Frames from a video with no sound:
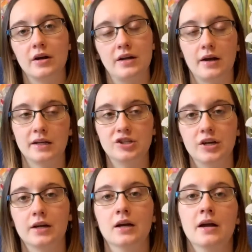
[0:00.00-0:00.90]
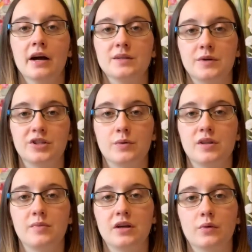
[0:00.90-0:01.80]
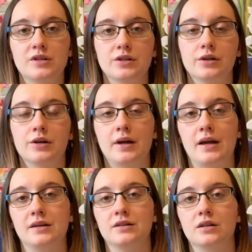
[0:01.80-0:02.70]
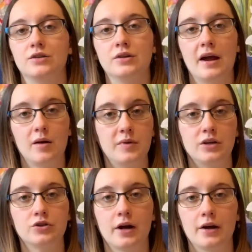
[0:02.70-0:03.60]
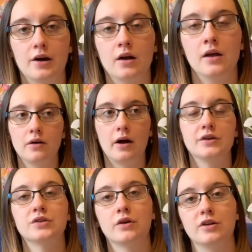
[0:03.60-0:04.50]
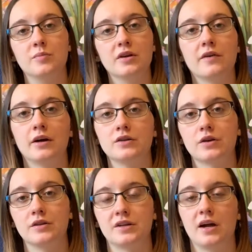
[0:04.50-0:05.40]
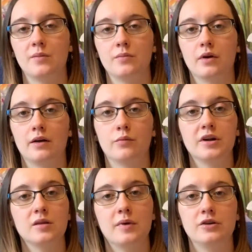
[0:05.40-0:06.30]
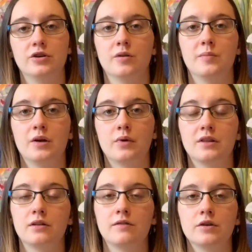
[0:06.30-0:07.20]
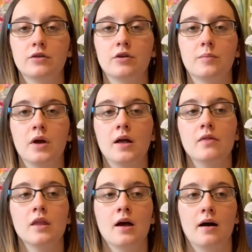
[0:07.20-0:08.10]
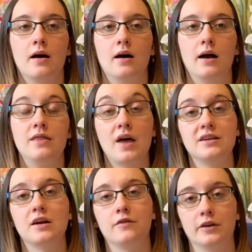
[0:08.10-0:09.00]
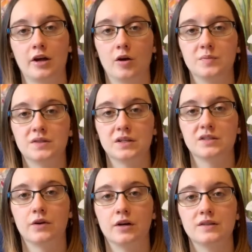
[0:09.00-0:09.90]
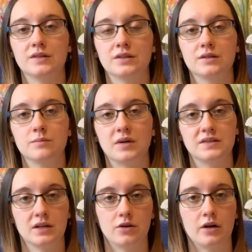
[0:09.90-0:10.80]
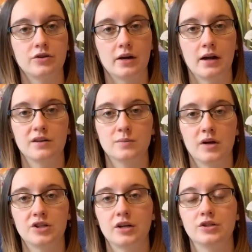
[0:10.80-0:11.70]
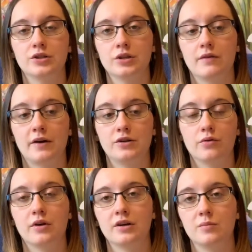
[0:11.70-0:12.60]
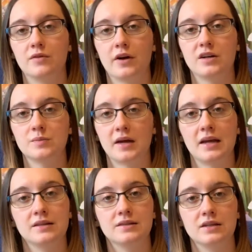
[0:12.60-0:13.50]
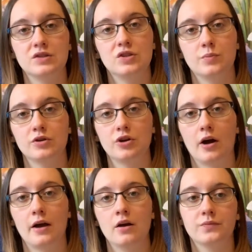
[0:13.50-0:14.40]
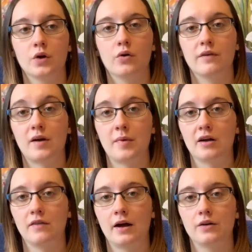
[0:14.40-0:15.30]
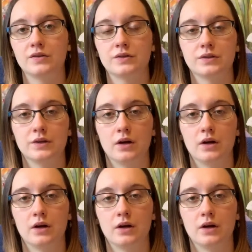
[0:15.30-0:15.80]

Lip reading: not itching, especially with it being winter and the air being drier. I also run humidifiers all the time. I have one in the bedroom and one in the living room, and that definitely helps as far as my skin not drying out as much. If I don't run humidifiers, my hands get super dry, or if I'm out of the house